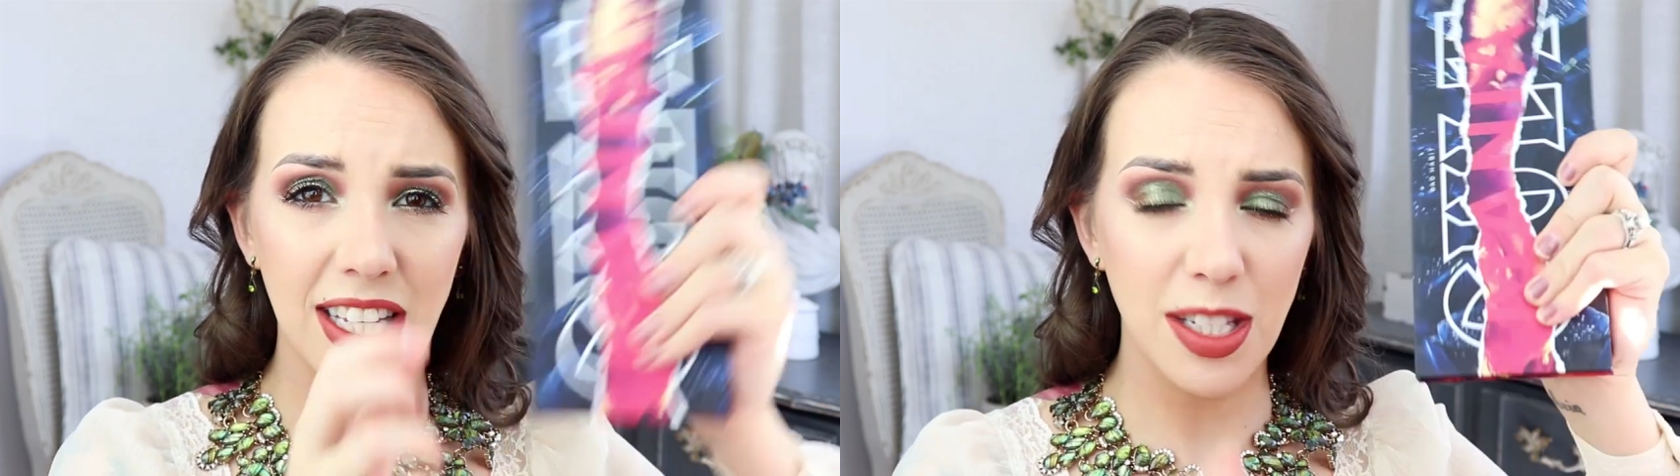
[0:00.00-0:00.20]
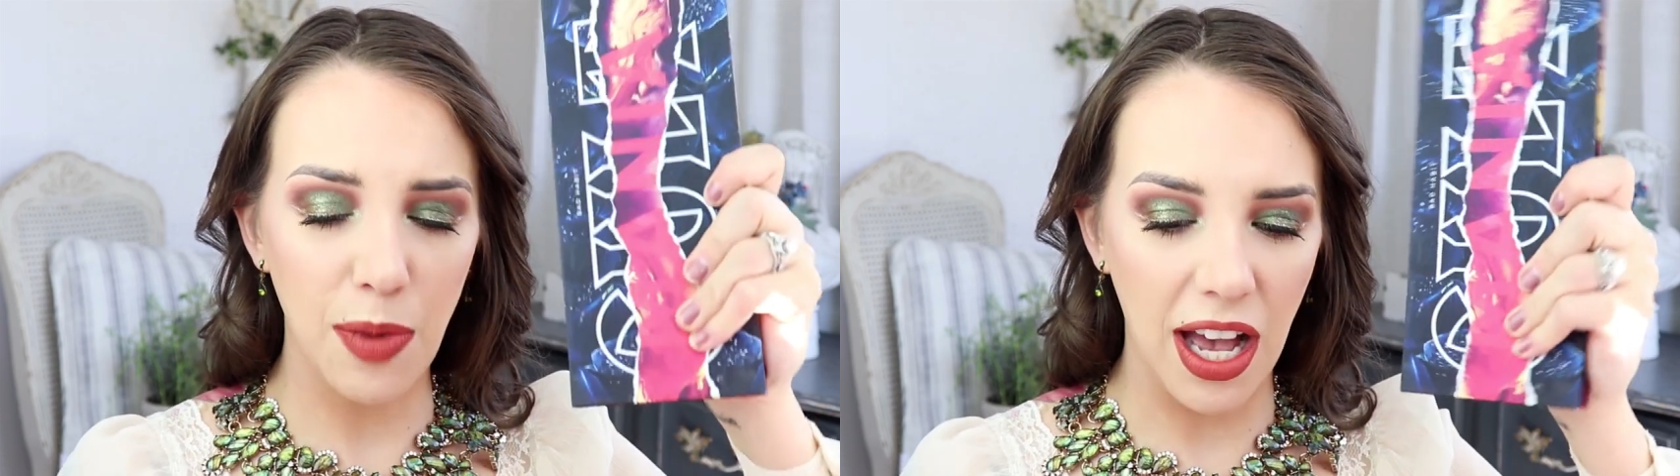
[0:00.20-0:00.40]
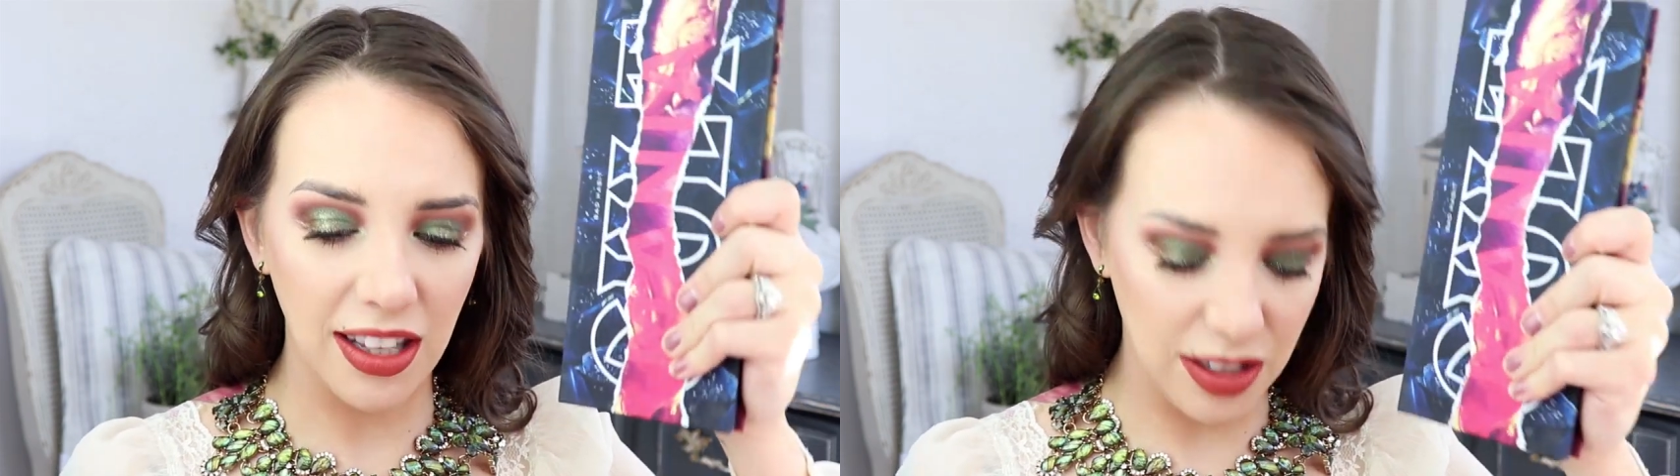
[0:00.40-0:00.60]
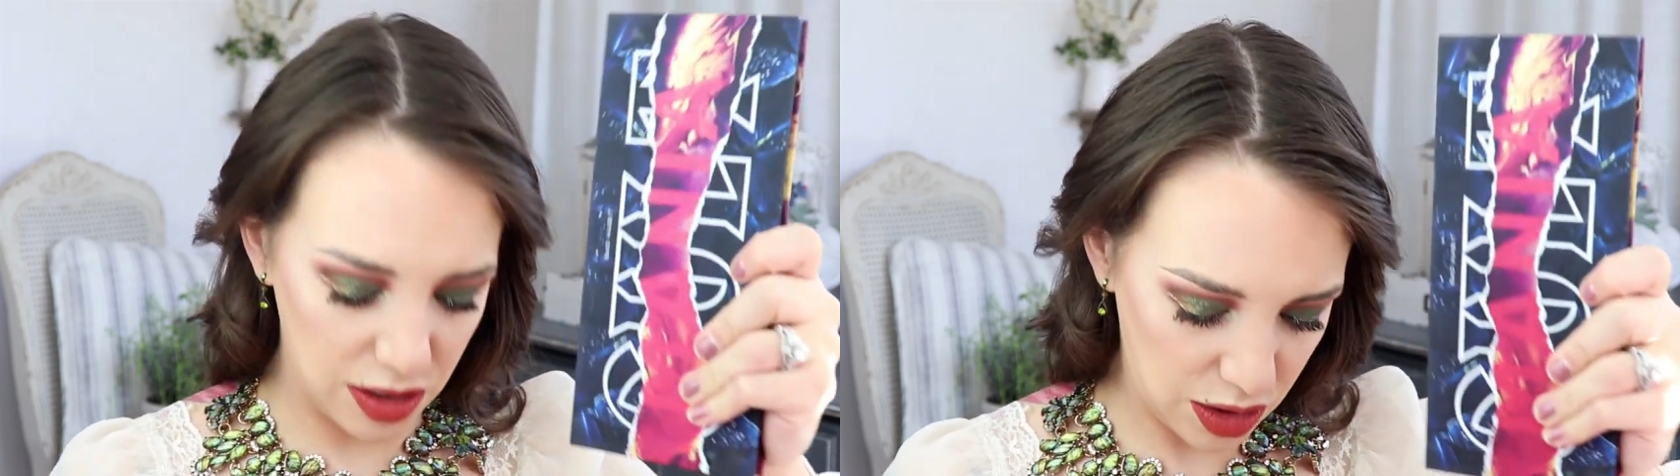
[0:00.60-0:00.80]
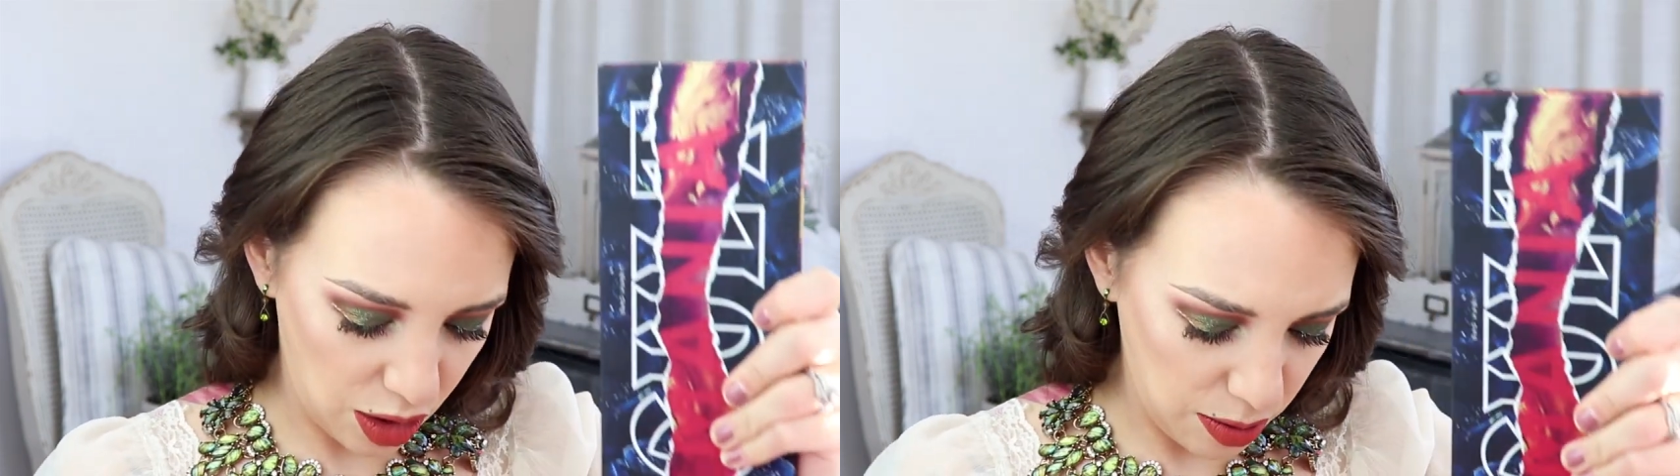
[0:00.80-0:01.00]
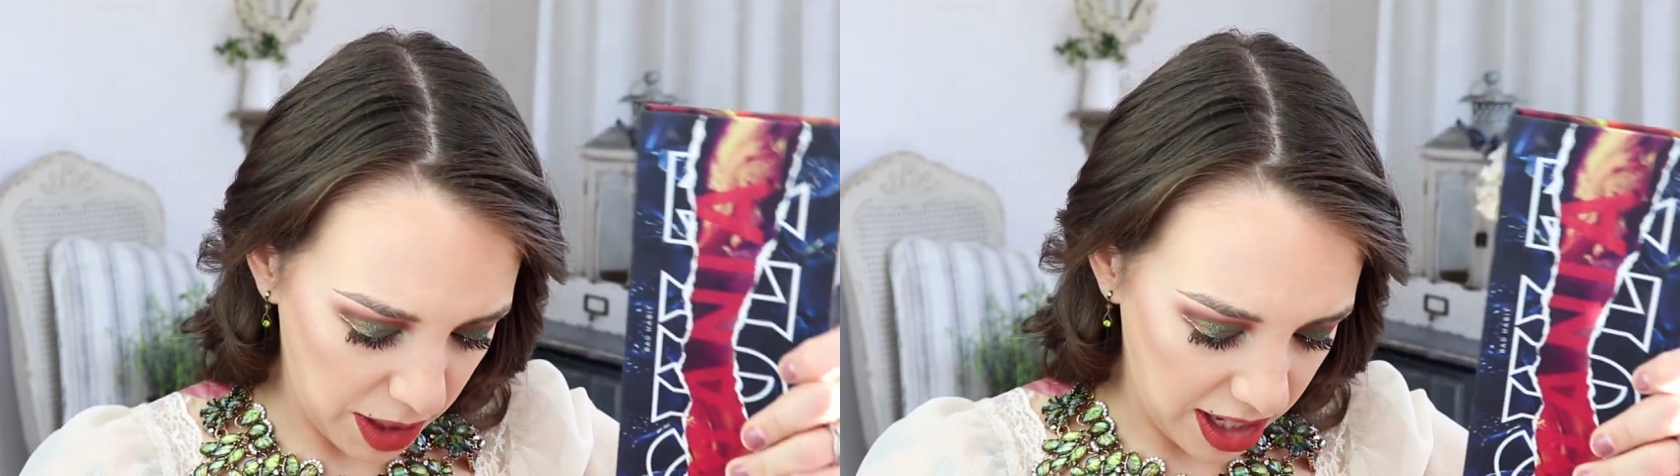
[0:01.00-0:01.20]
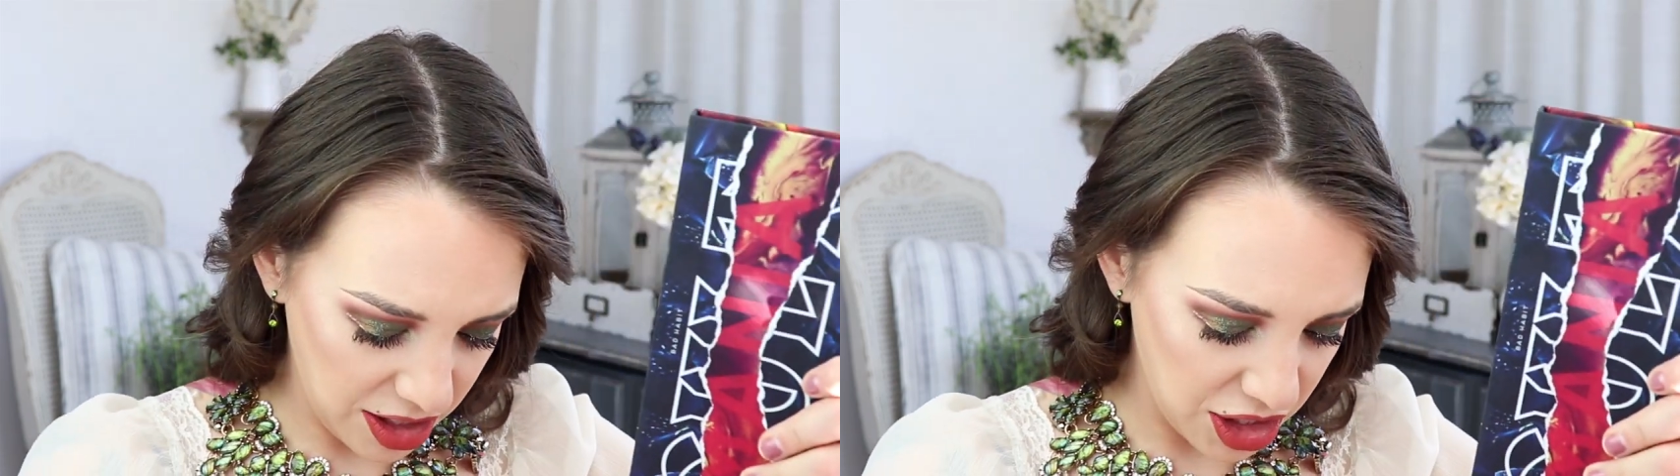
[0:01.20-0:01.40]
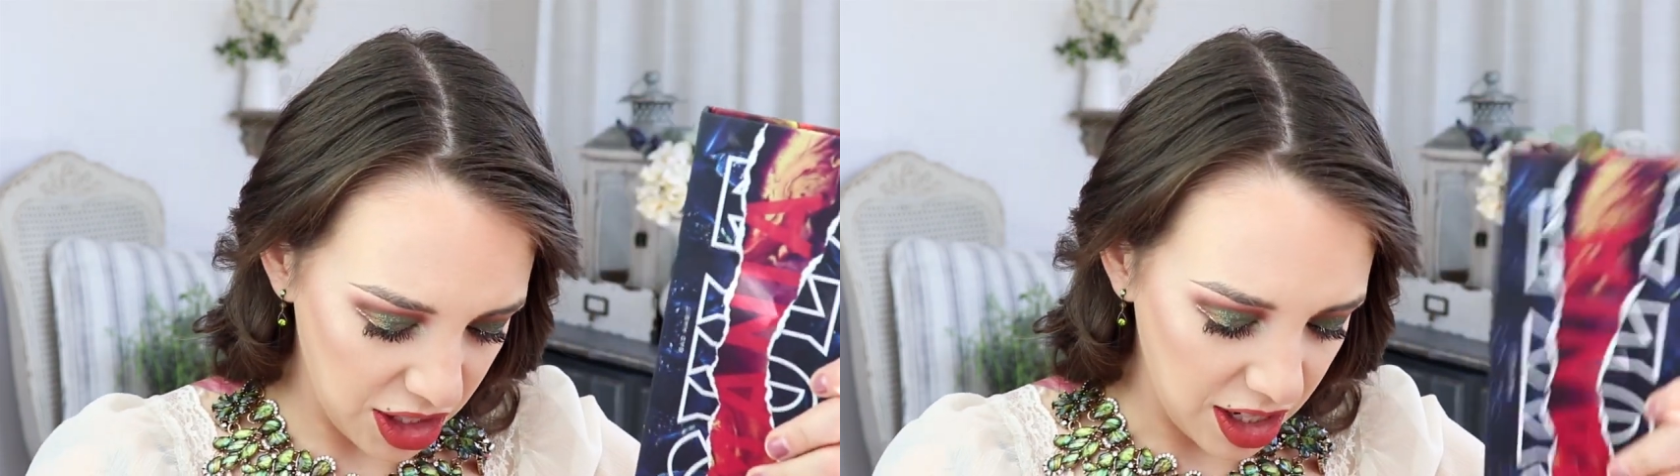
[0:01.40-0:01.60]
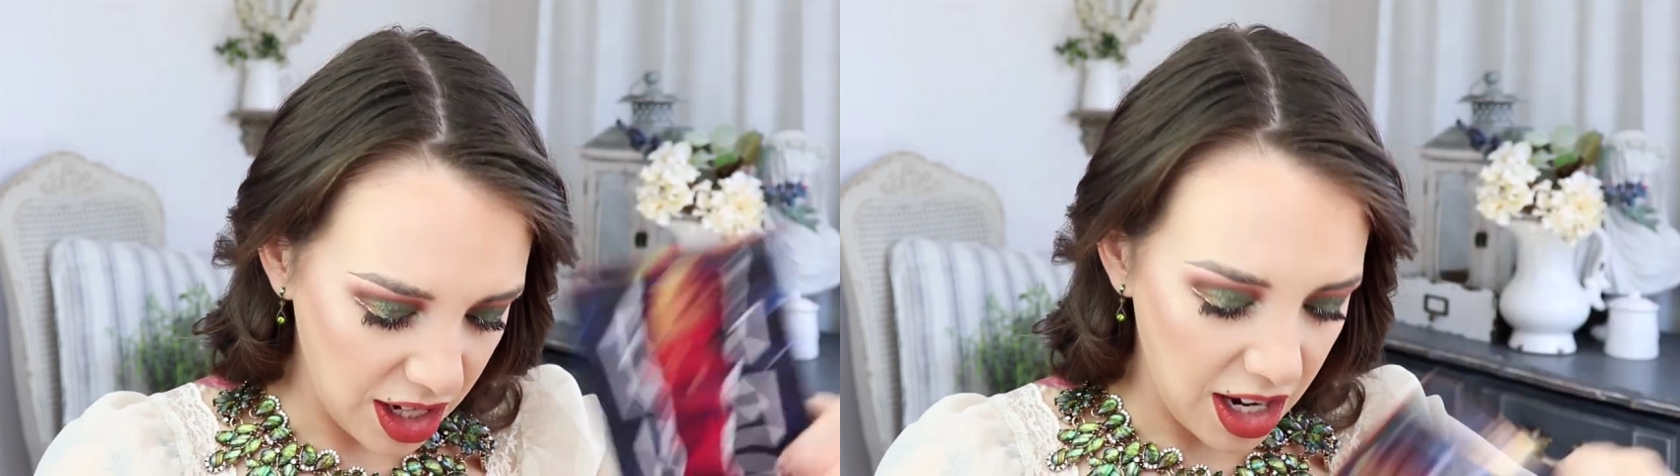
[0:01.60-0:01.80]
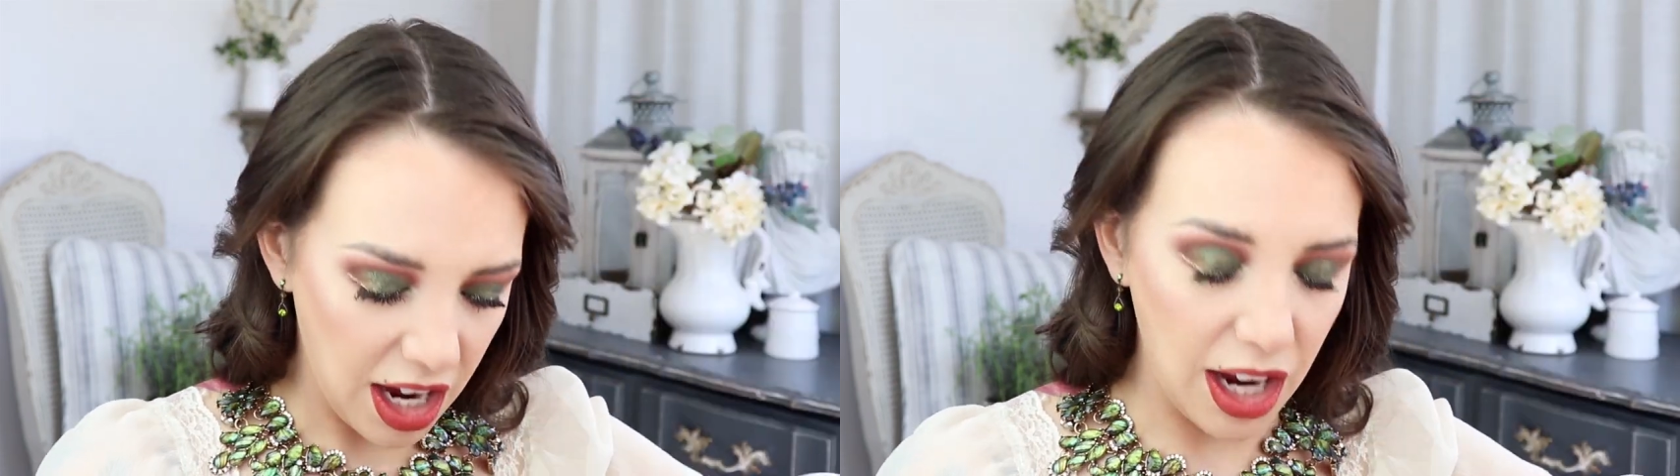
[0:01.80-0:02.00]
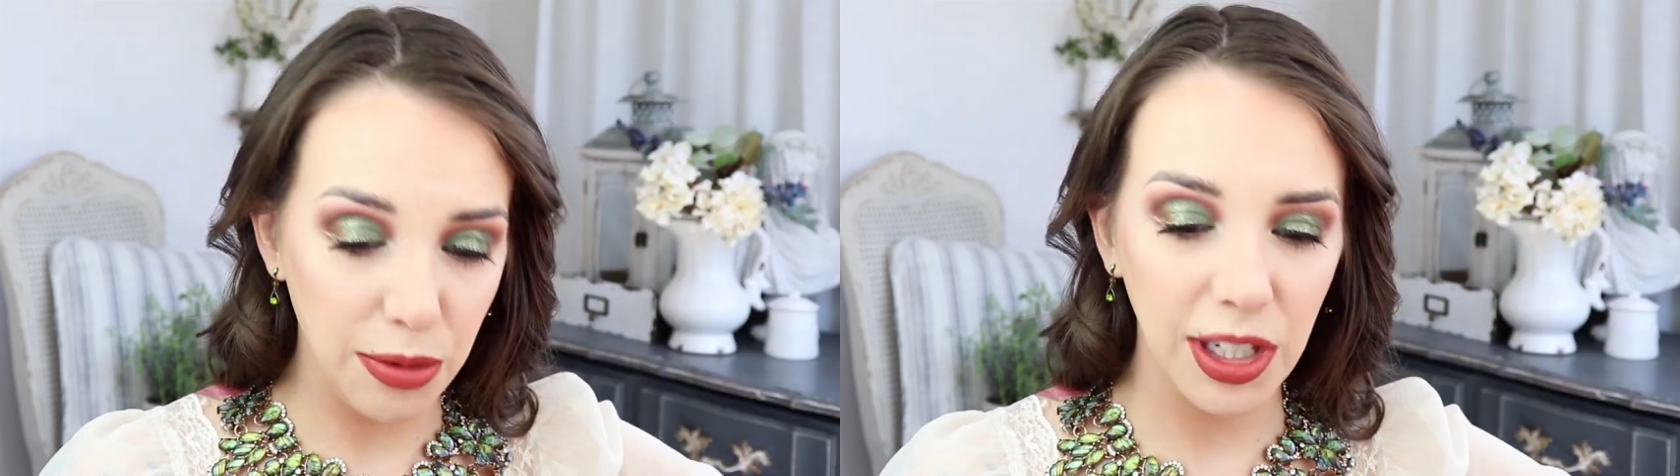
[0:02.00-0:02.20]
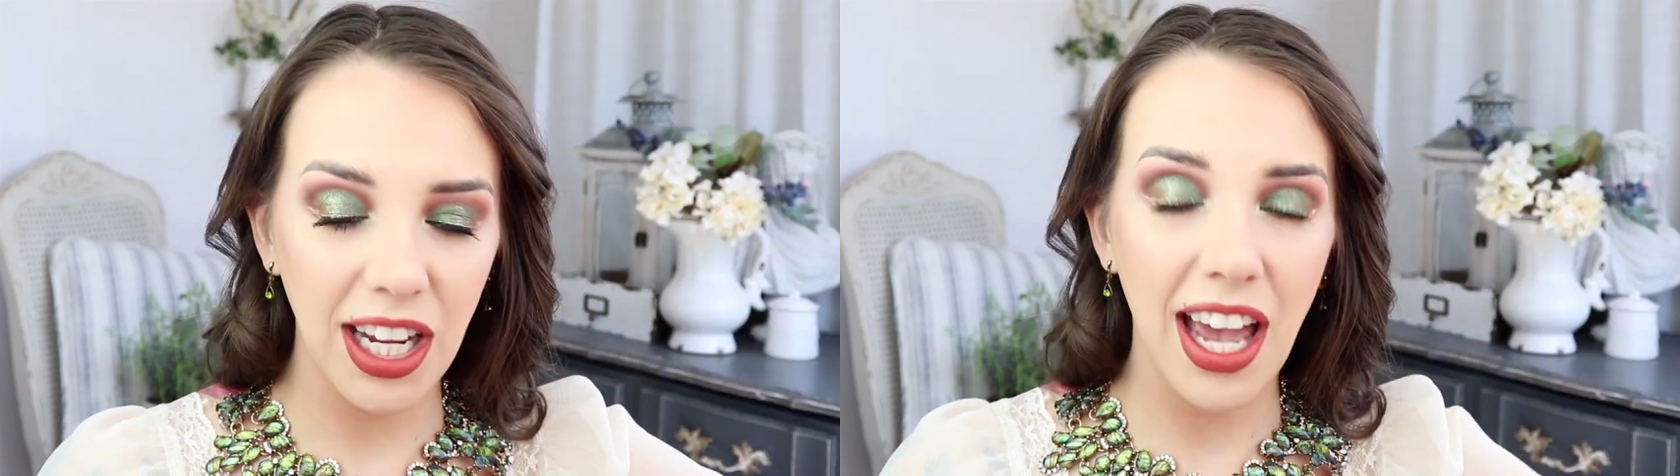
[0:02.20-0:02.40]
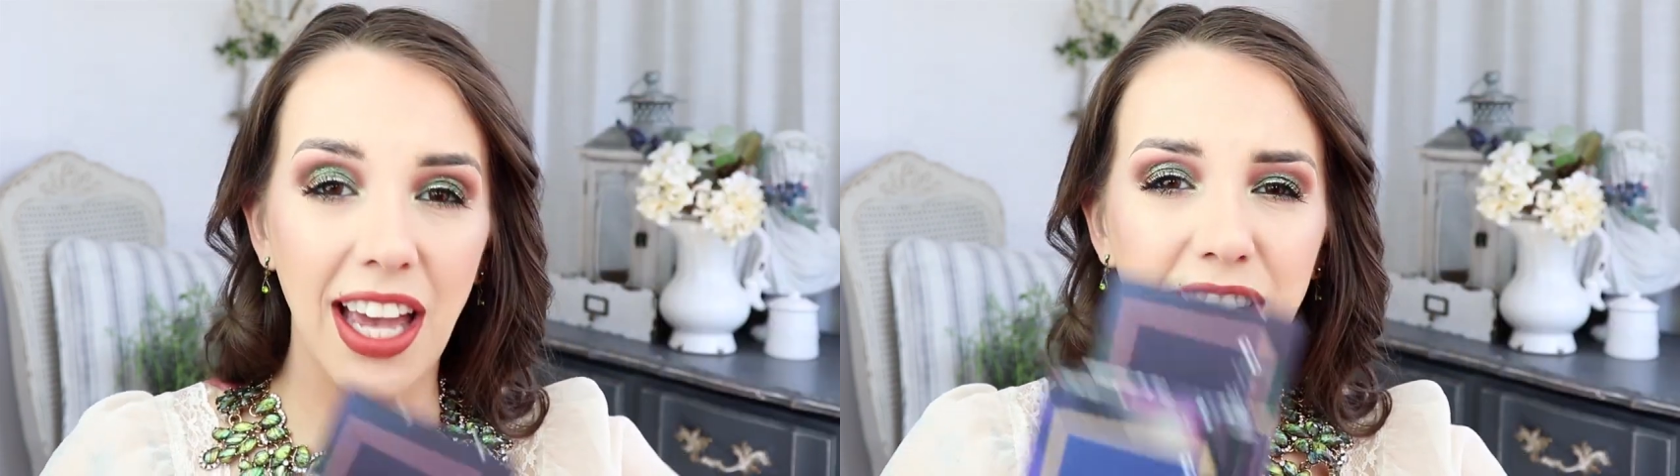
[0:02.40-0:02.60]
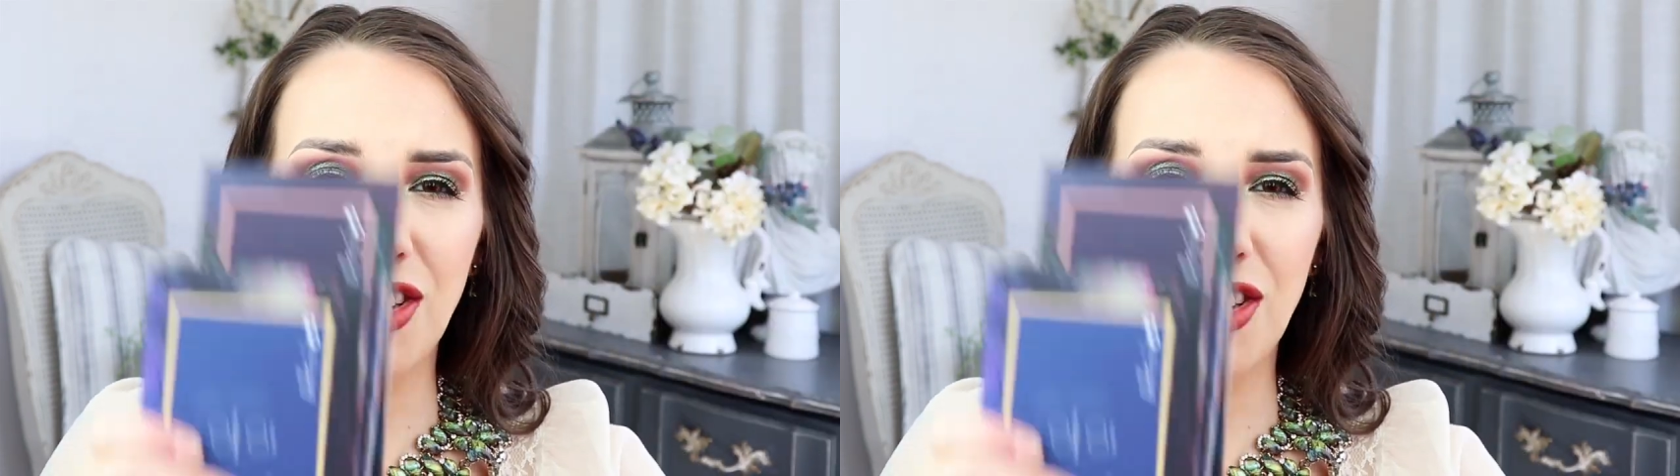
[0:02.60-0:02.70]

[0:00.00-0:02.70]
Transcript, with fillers: this palette so much. I went ahead